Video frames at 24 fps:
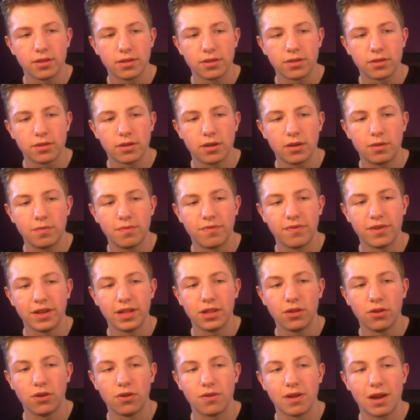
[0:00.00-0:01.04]
top fill
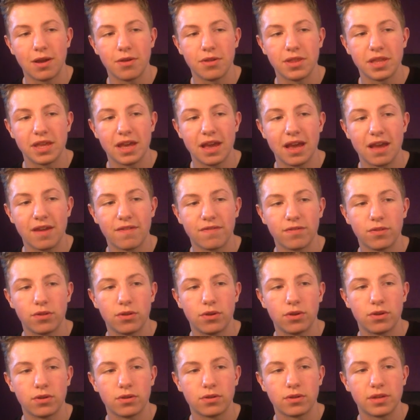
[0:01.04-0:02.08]
or out of the
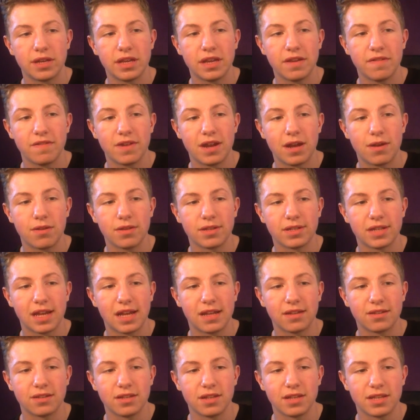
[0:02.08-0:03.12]
airflow, even out the
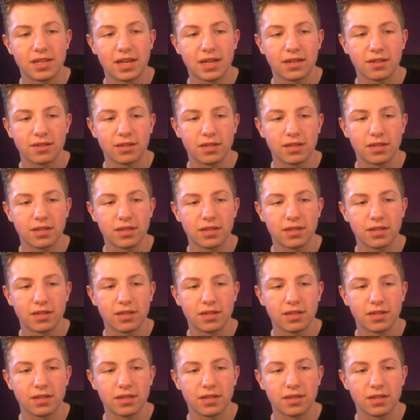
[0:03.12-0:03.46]
sides of the tanks.